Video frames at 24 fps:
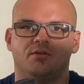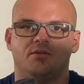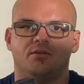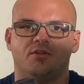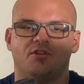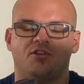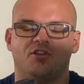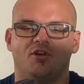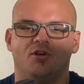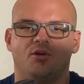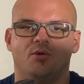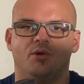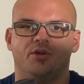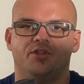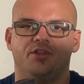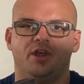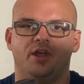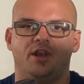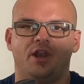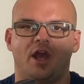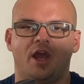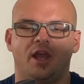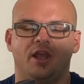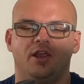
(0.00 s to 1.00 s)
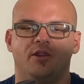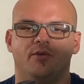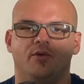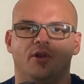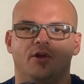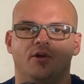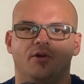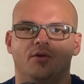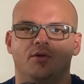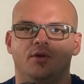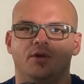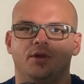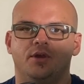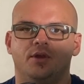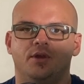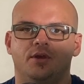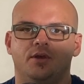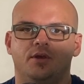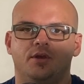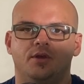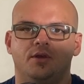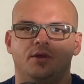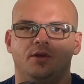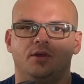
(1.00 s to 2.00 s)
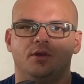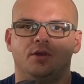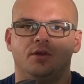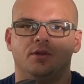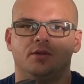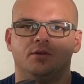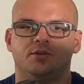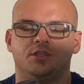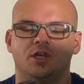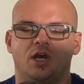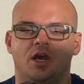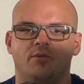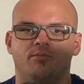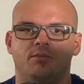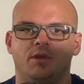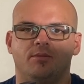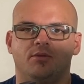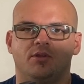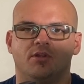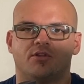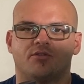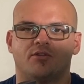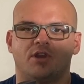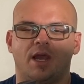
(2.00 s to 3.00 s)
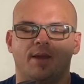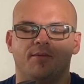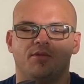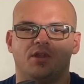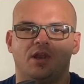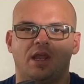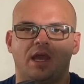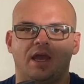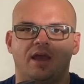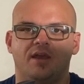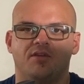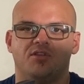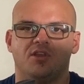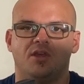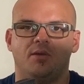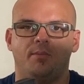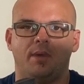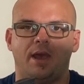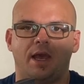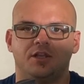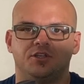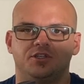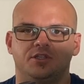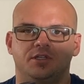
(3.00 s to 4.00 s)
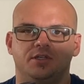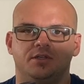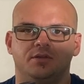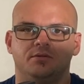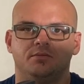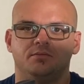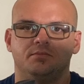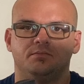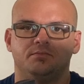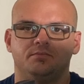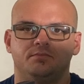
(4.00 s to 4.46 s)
So with NI Hero, John Beebe describes it as imagining.